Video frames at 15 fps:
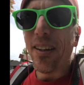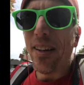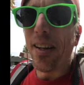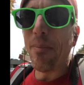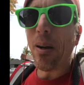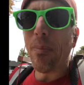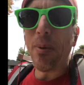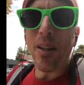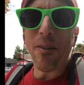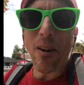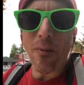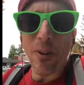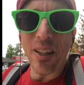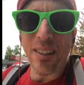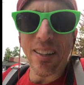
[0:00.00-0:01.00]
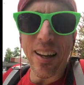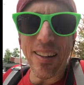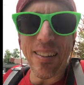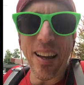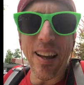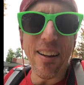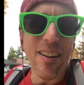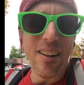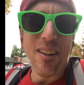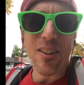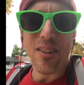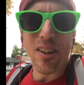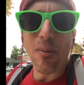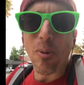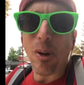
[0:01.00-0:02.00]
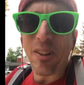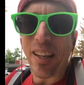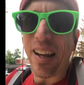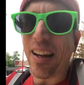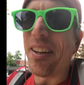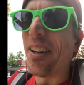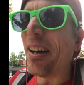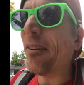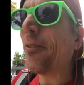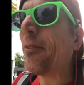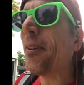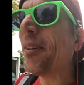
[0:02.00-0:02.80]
It might be the referee decides that Shawn Porter's had enough.